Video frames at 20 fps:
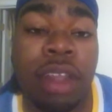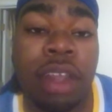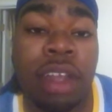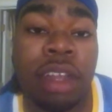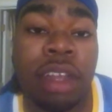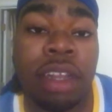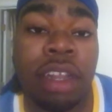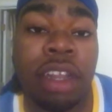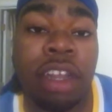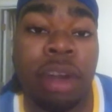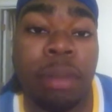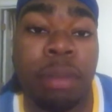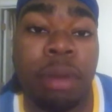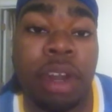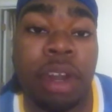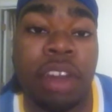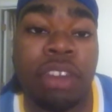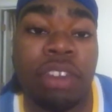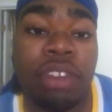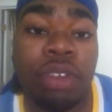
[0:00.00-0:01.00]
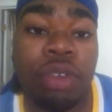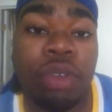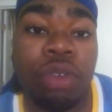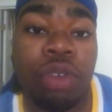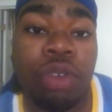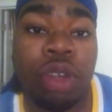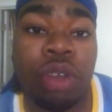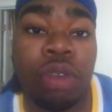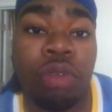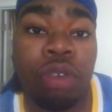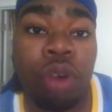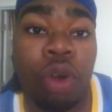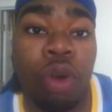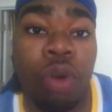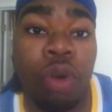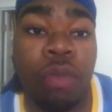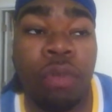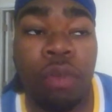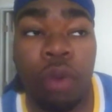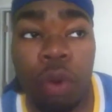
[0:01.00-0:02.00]
done, they're gonna punish you, you can
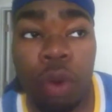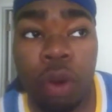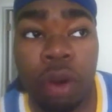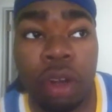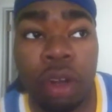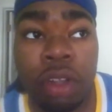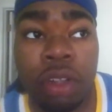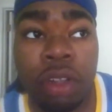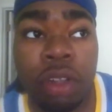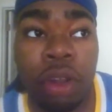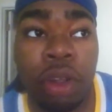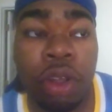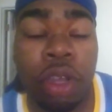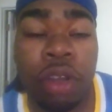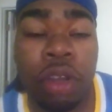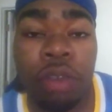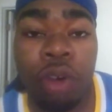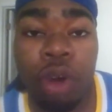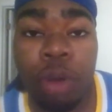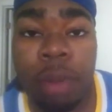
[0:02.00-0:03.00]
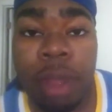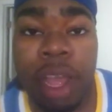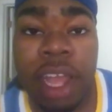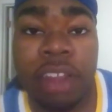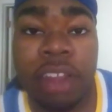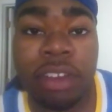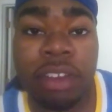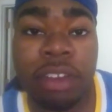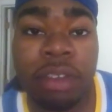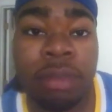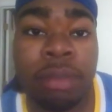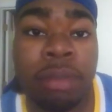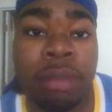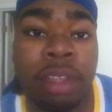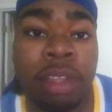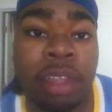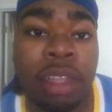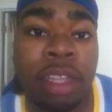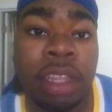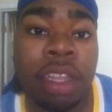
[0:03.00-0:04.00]
roll forward. You can roll past them,
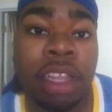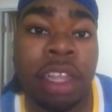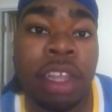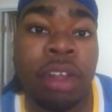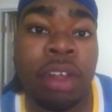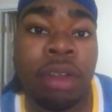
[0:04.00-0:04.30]
and then